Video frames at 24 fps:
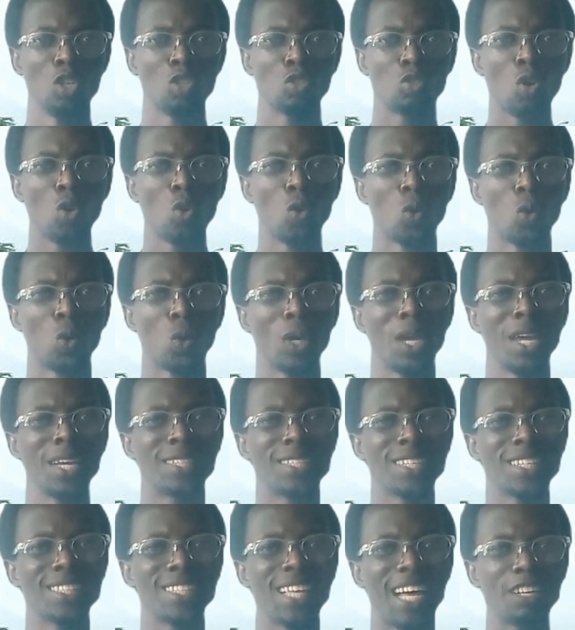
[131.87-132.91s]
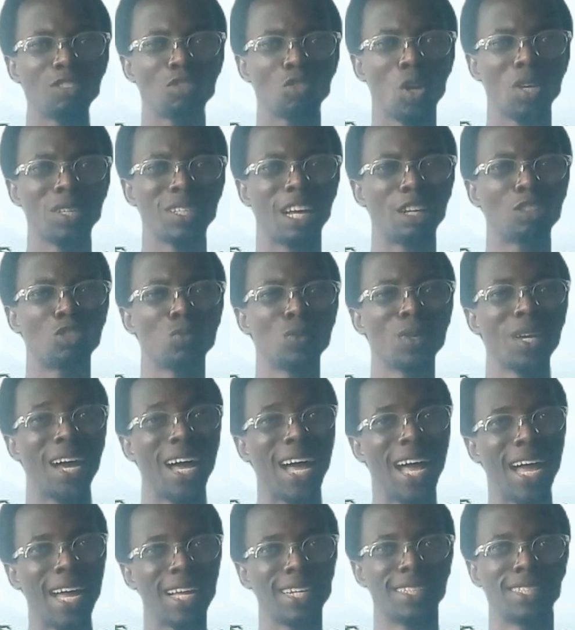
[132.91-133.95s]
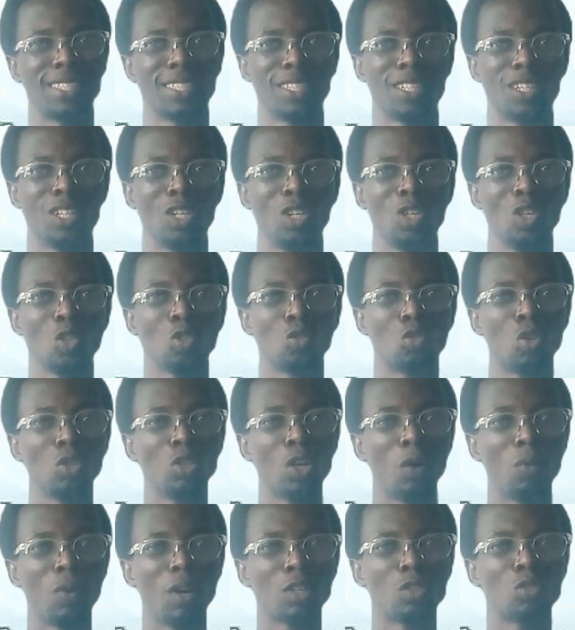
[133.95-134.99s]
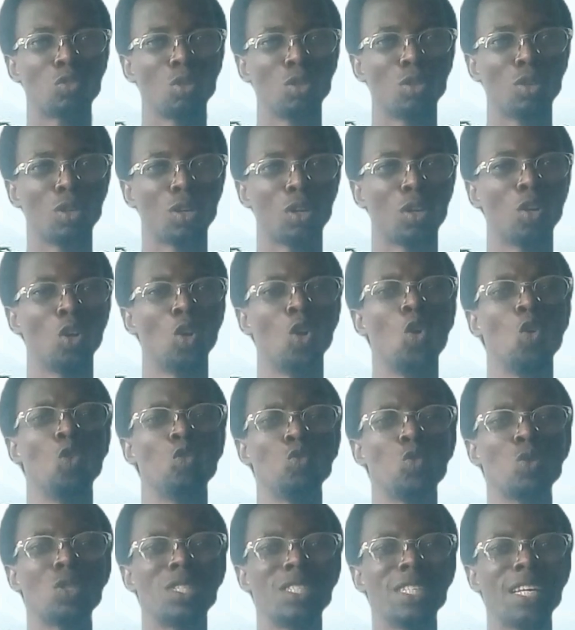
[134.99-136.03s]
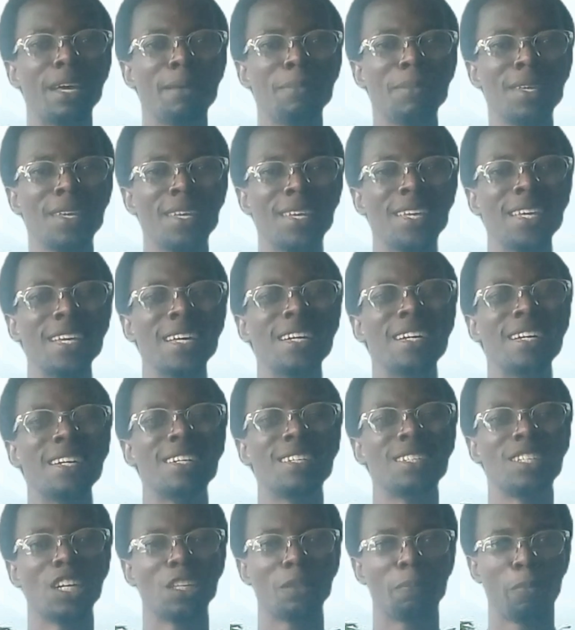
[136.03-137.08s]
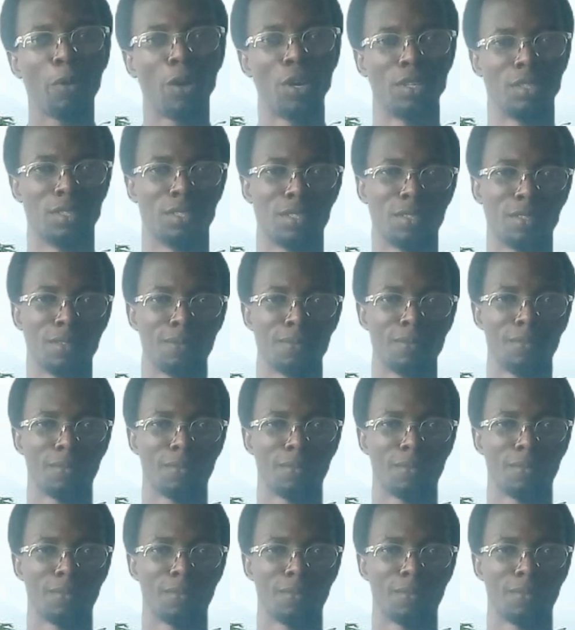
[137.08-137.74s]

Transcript: So it is that score that you add to your what? To your UTME grade points.